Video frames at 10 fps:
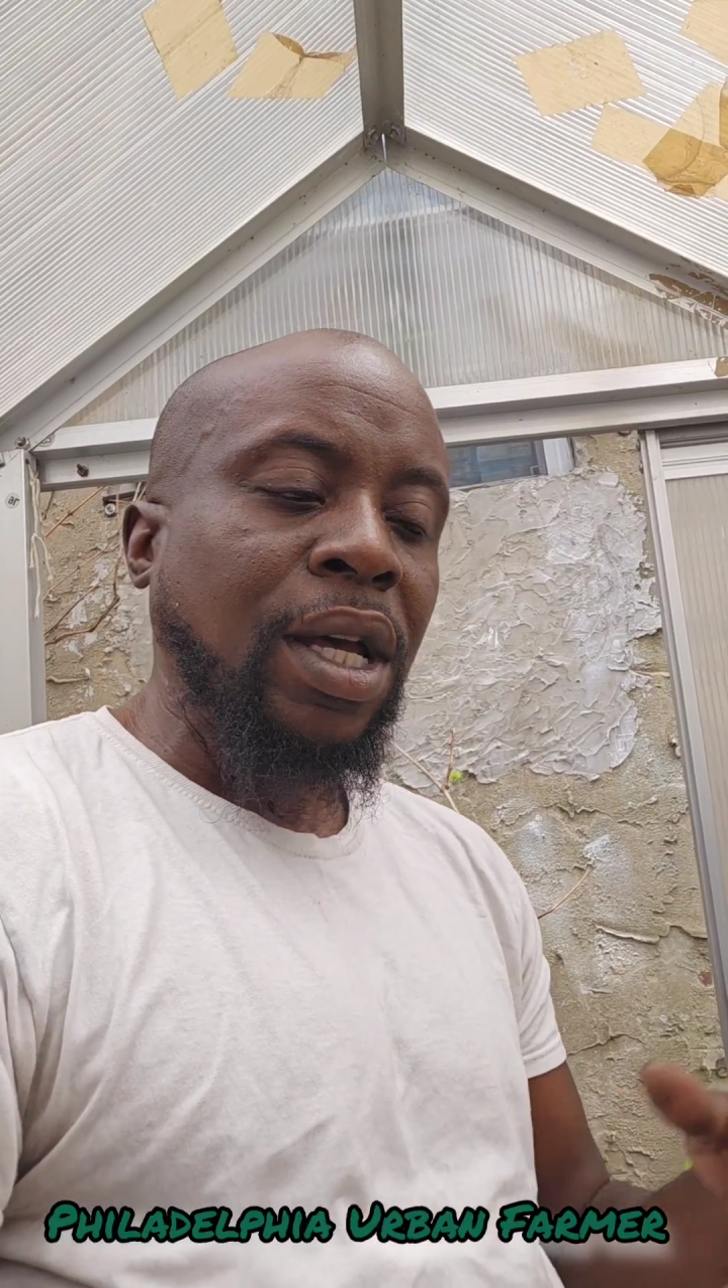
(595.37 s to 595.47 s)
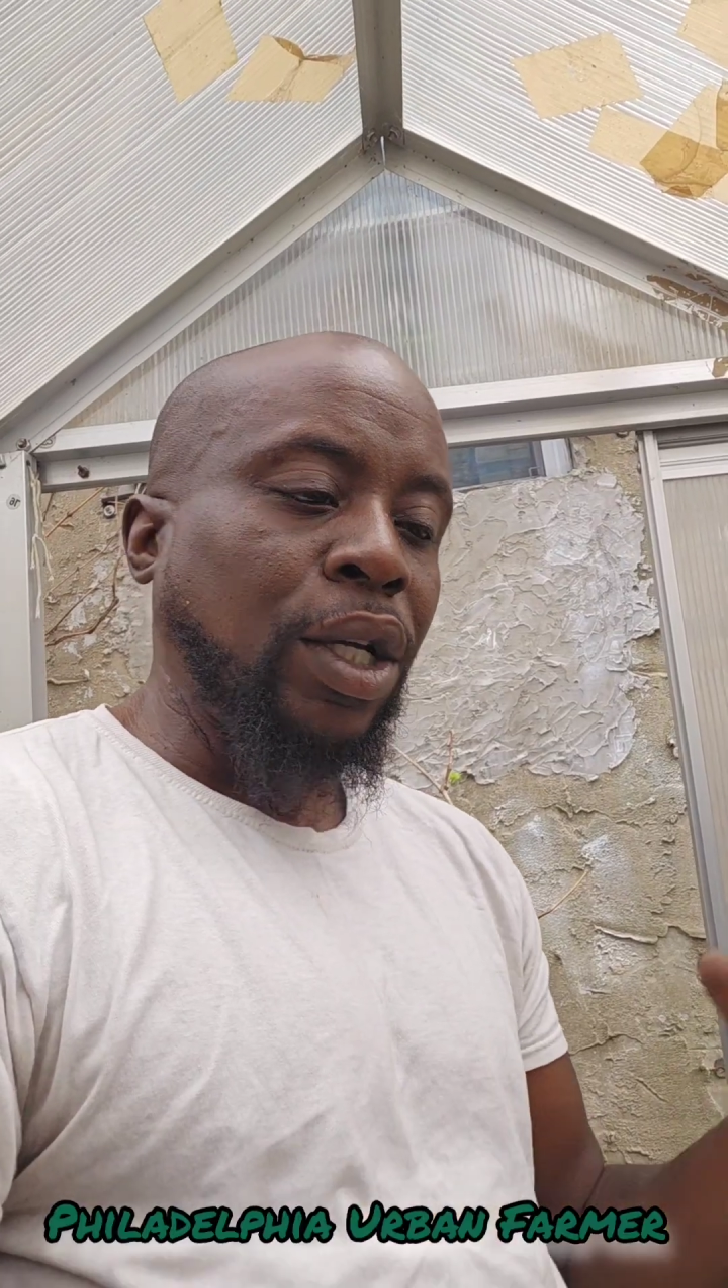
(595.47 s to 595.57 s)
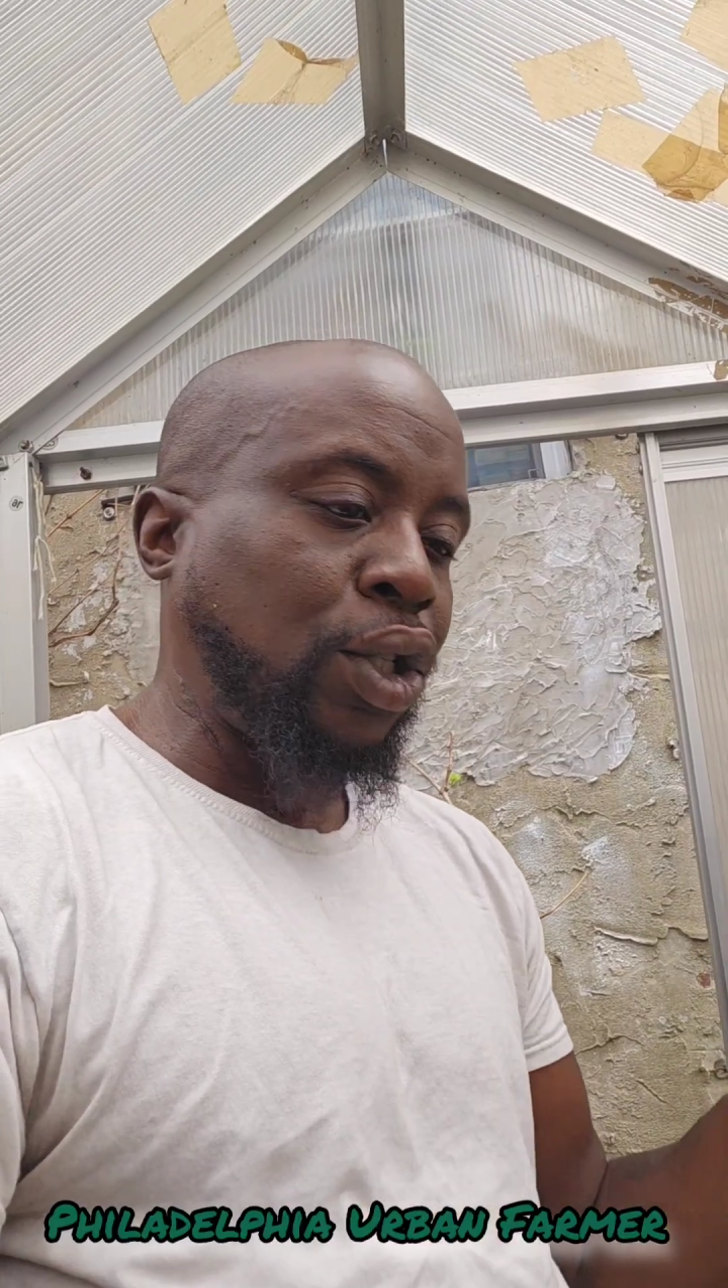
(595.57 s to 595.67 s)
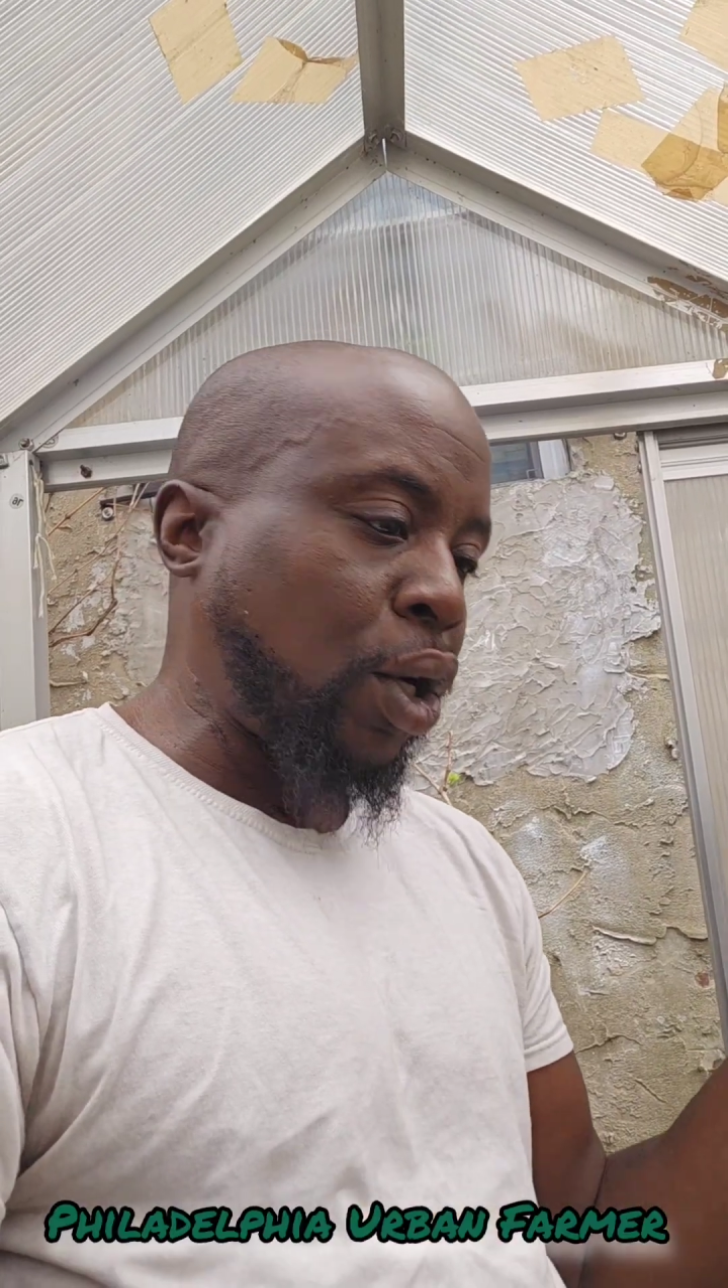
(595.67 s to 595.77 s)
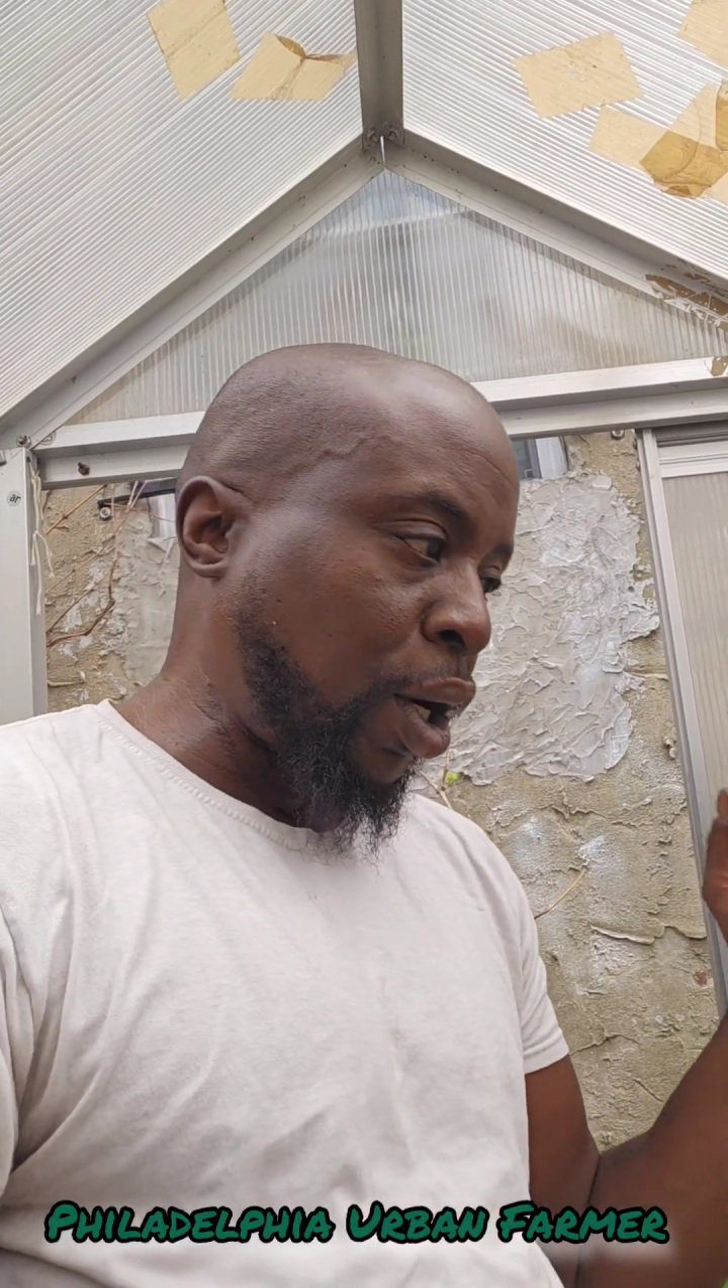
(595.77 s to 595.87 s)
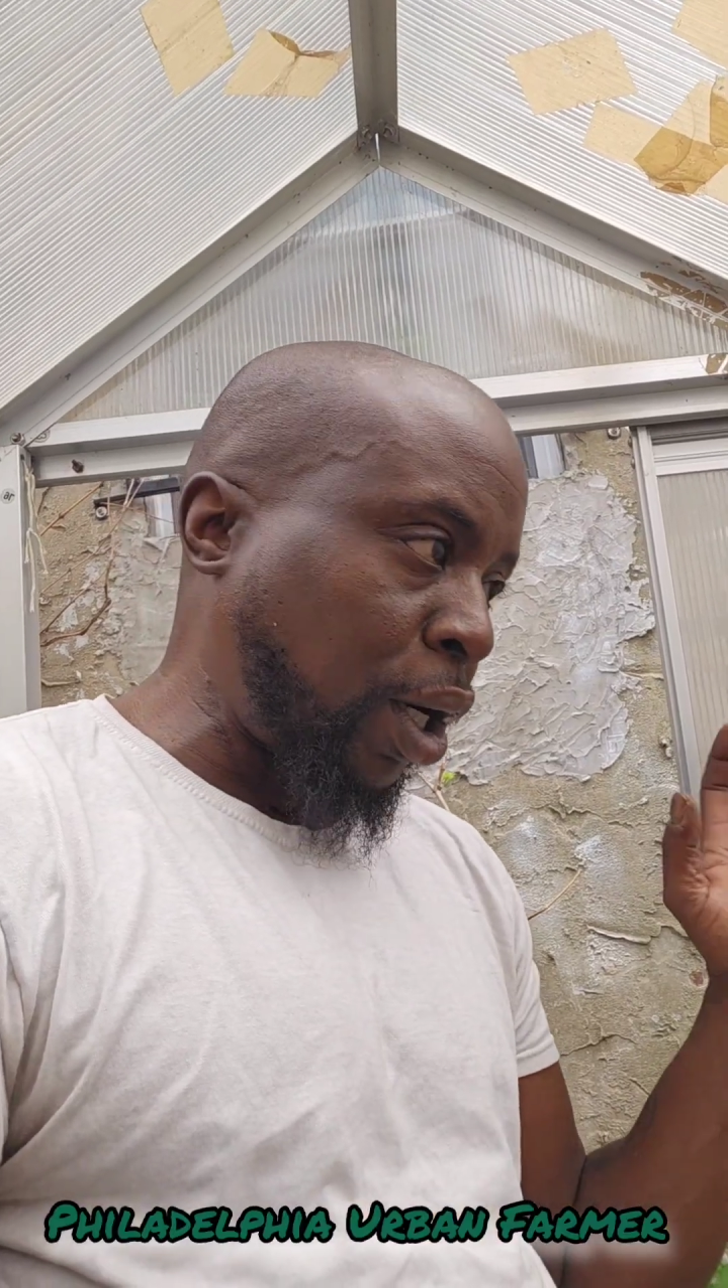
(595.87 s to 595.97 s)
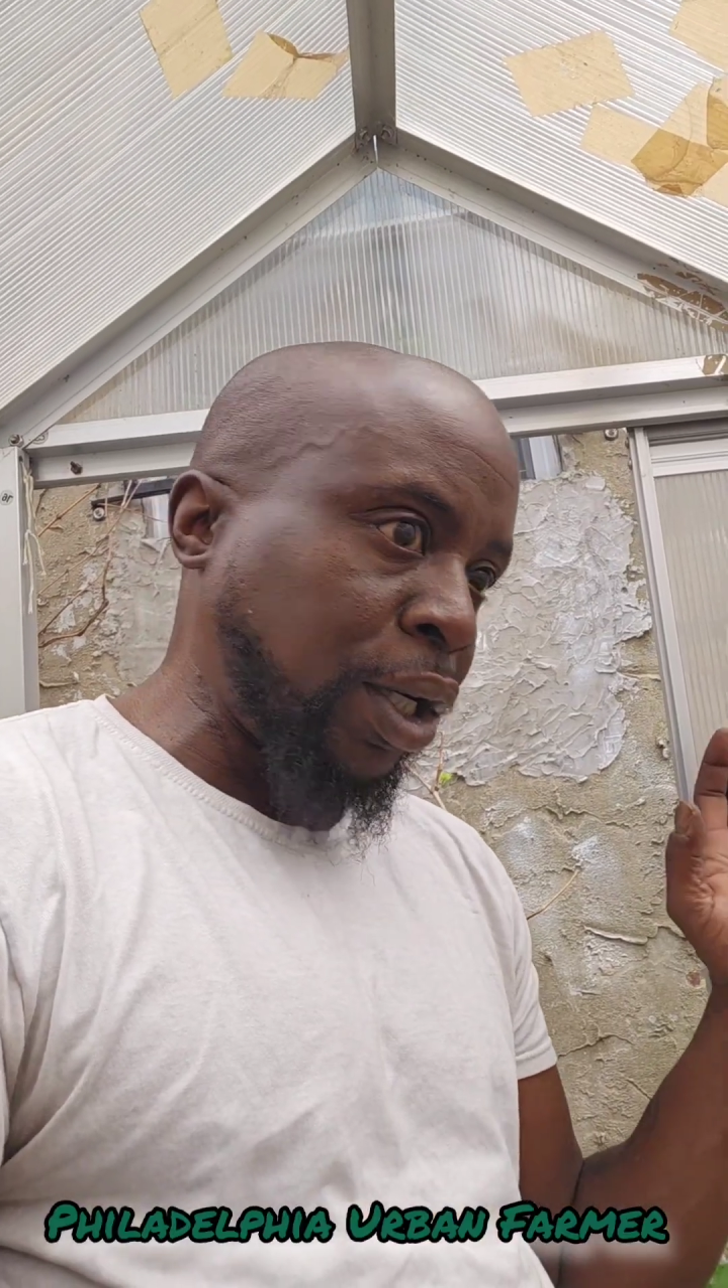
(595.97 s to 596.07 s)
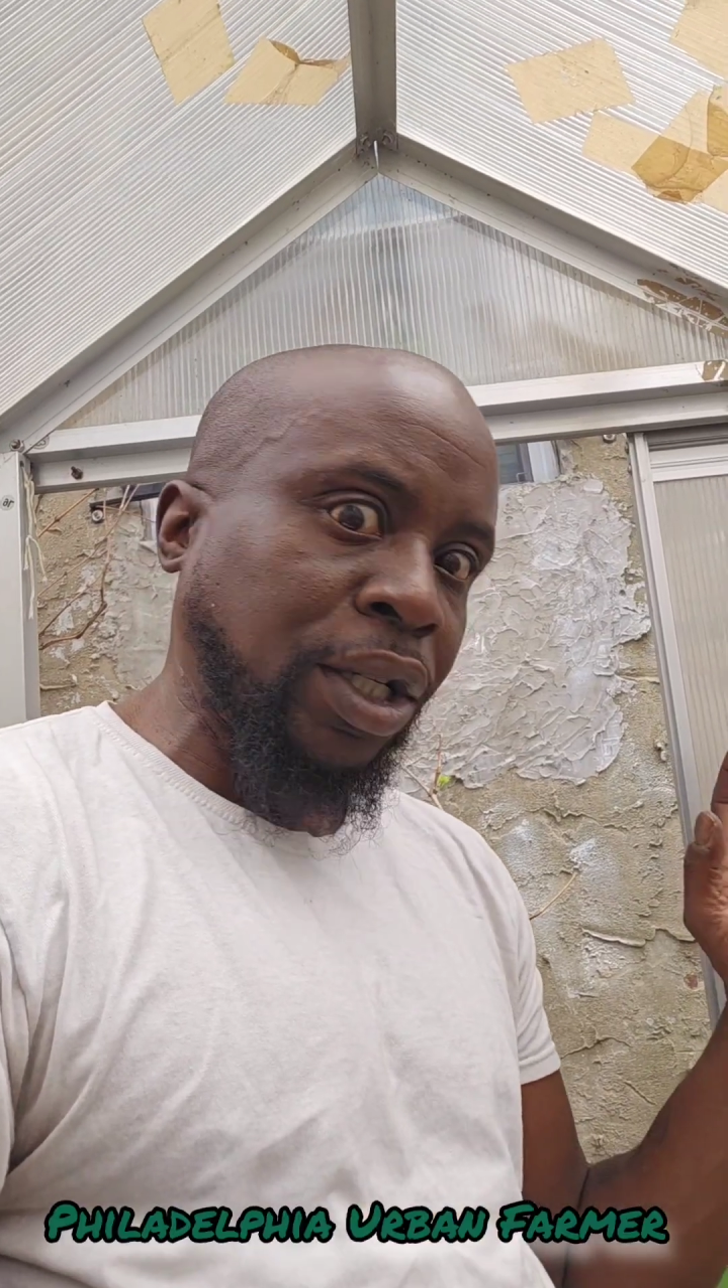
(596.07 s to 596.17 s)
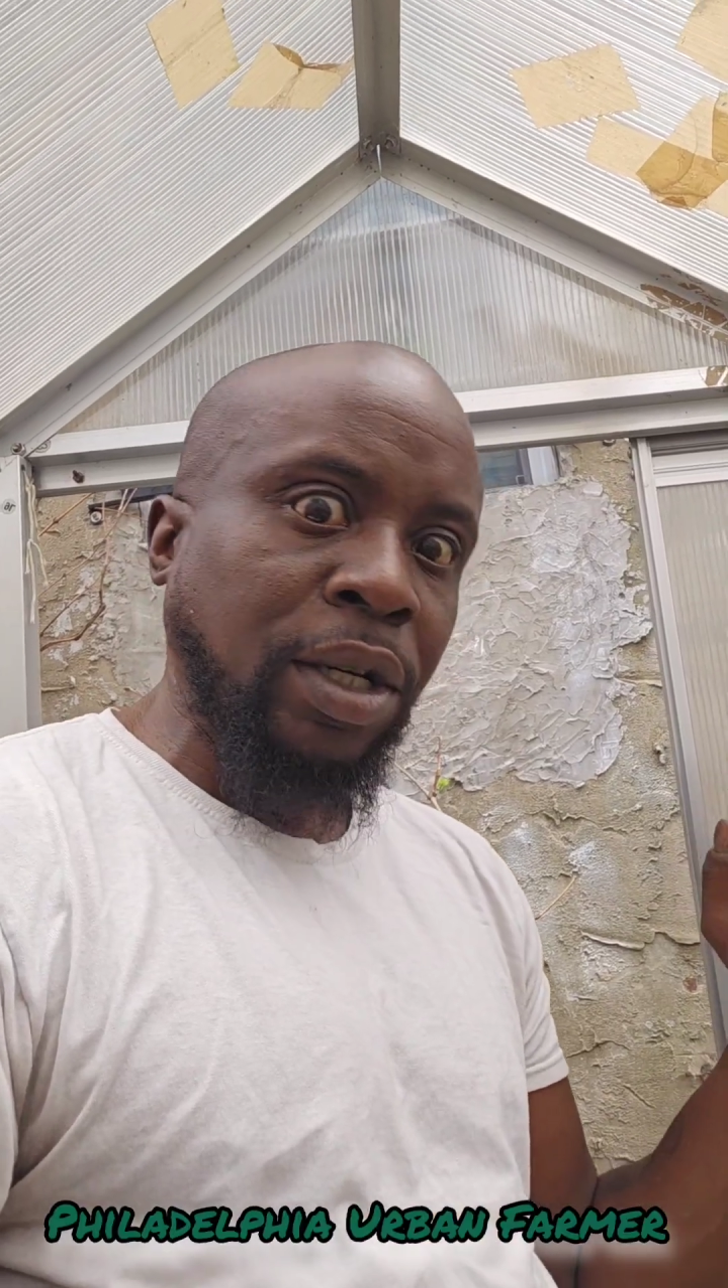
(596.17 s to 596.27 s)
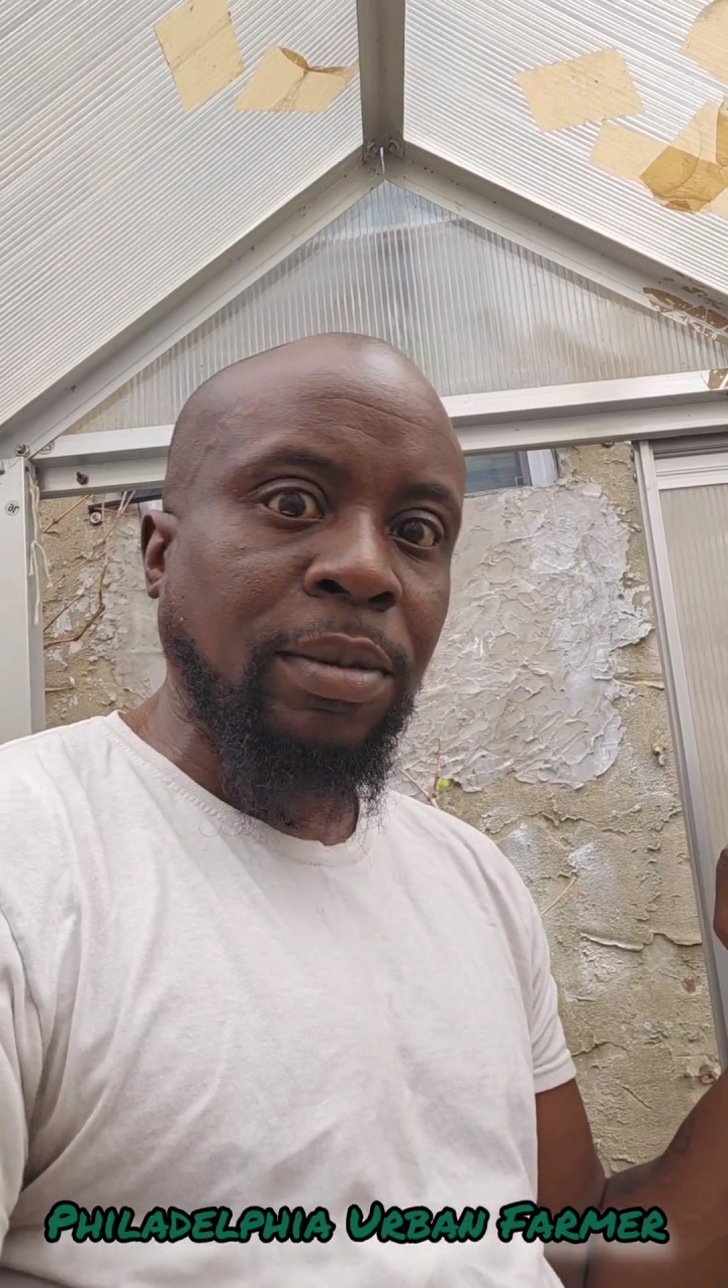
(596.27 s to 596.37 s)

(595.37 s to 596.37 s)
charging